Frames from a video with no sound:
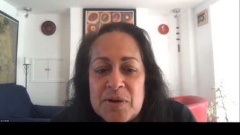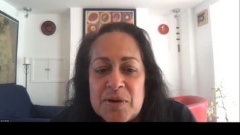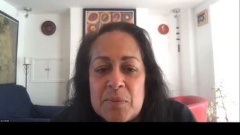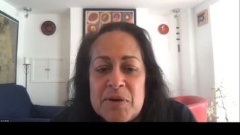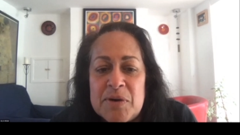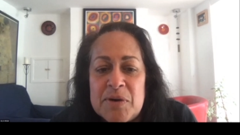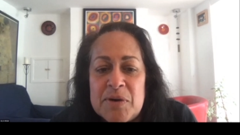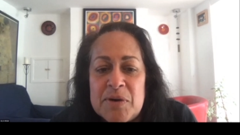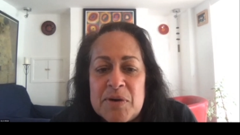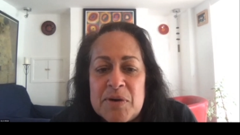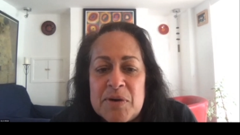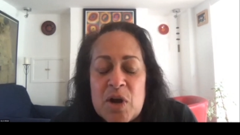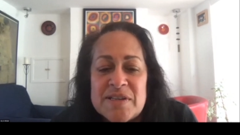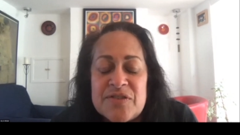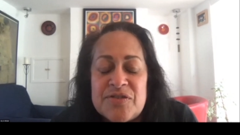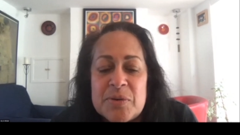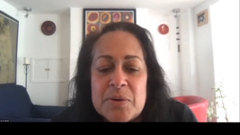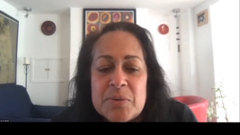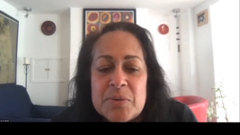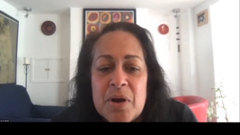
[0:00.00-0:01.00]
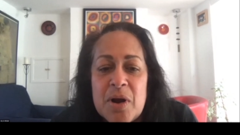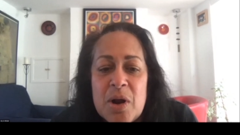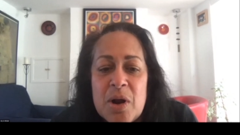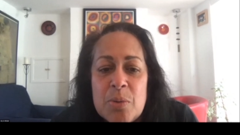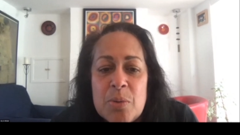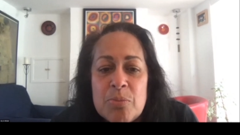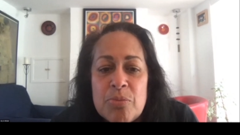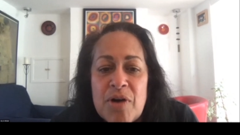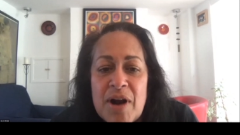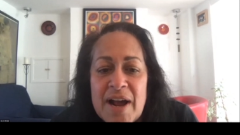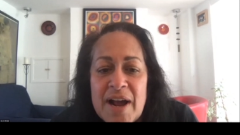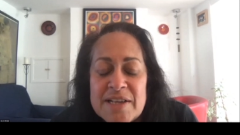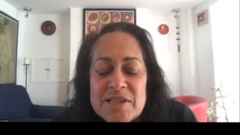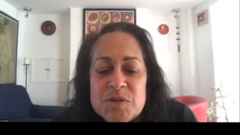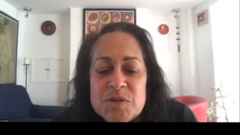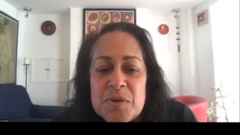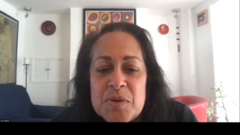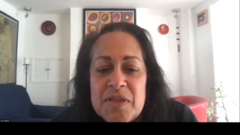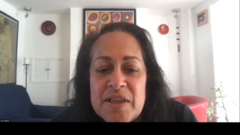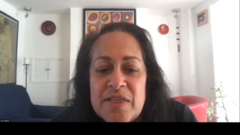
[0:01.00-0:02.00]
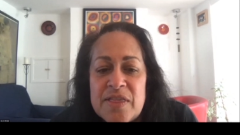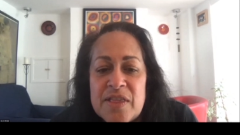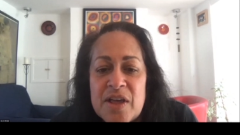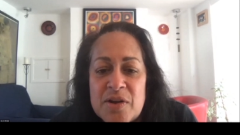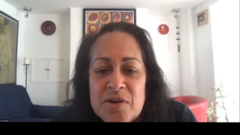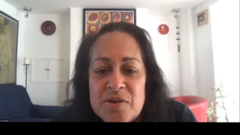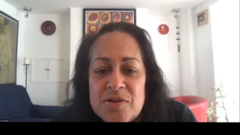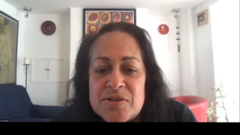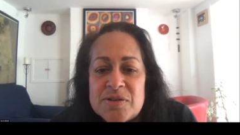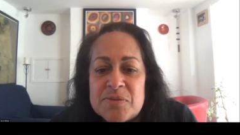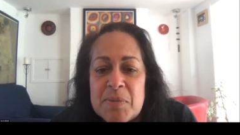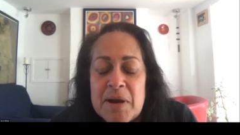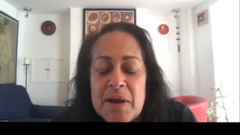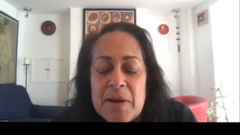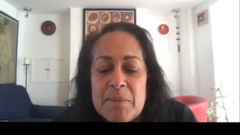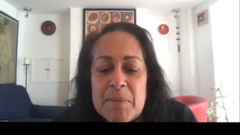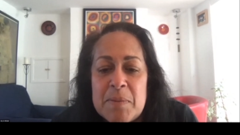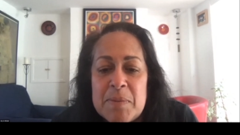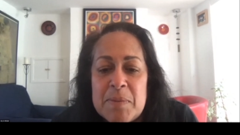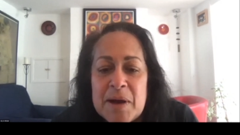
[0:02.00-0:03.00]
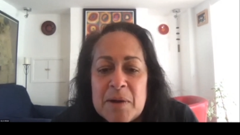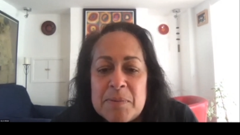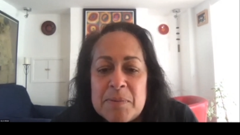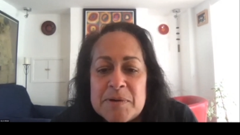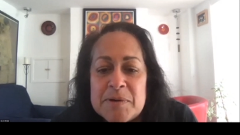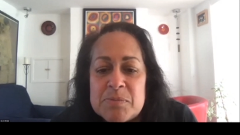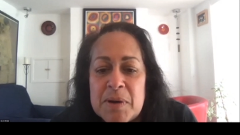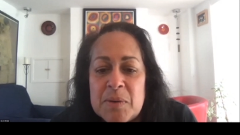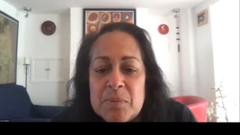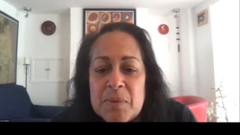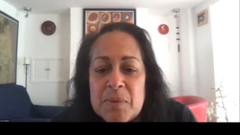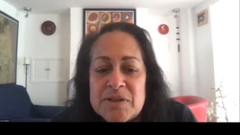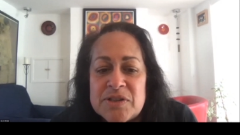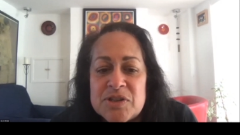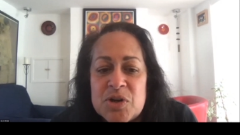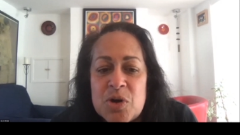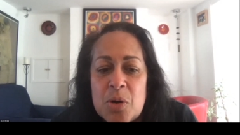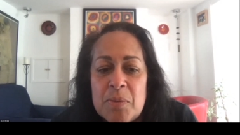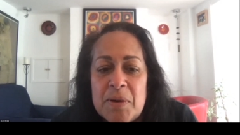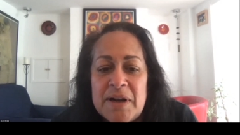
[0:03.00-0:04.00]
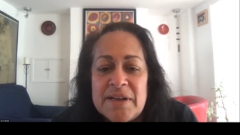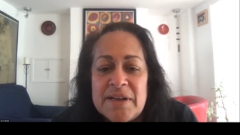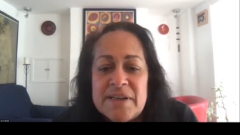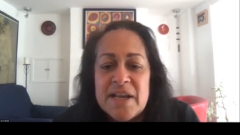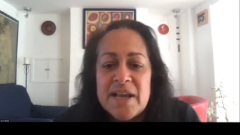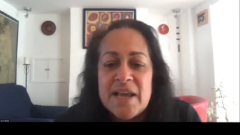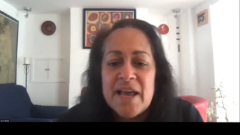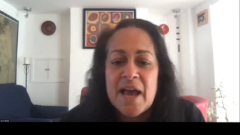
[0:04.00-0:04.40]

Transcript: Now we know there's different brands within those. Maybe Alpesh might want to comment.